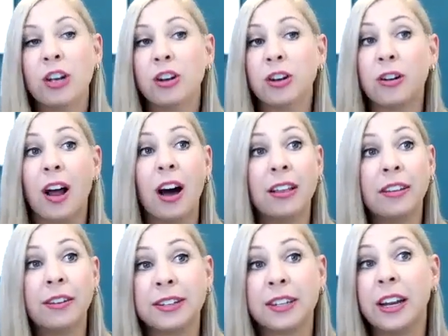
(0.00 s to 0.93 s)
You're not
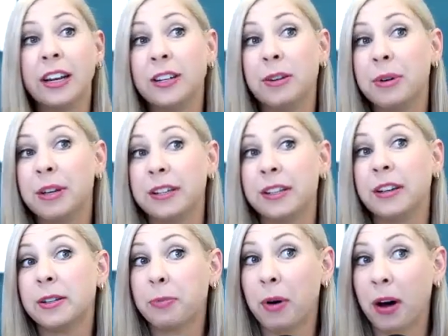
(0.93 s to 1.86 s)
listening to
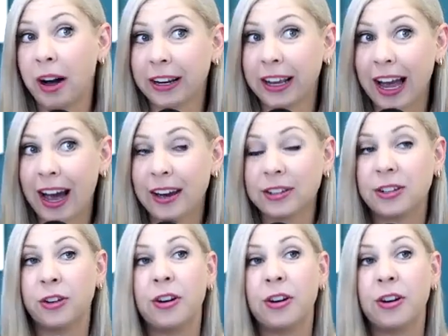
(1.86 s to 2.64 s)
business podcasts.